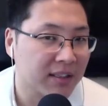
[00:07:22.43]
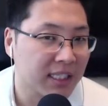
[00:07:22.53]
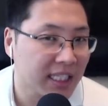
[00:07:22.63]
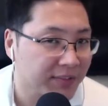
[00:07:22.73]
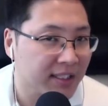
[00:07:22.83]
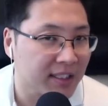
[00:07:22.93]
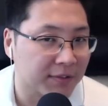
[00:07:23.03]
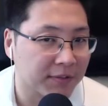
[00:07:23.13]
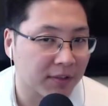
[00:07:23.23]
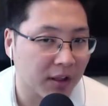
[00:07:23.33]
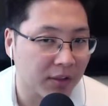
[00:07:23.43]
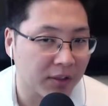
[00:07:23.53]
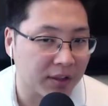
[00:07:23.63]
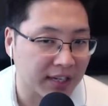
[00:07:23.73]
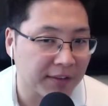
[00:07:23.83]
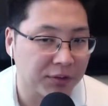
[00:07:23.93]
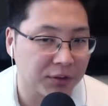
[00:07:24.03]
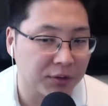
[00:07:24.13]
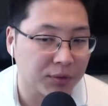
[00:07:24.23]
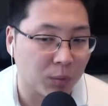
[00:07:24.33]
even if the
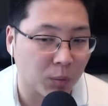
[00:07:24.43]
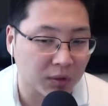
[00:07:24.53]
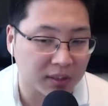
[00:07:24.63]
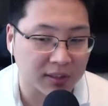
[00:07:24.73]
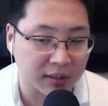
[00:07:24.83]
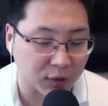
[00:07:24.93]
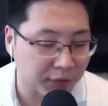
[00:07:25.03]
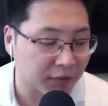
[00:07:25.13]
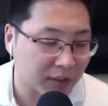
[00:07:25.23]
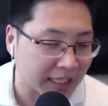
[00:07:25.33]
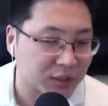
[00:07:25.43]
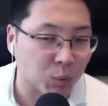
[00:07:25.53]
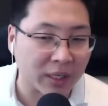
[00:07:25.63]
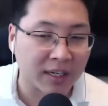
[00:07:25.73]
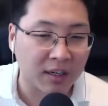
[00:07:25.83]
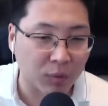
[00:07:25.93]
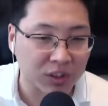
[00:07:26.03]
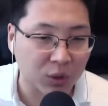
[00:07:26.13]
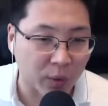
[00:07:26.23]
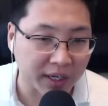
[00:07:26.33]
nephew gets wind of
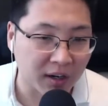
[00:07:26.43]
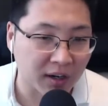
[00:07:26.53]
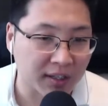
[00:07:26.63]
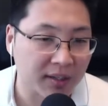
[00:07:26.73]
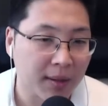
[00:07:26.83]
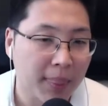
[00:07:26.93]
what's going on,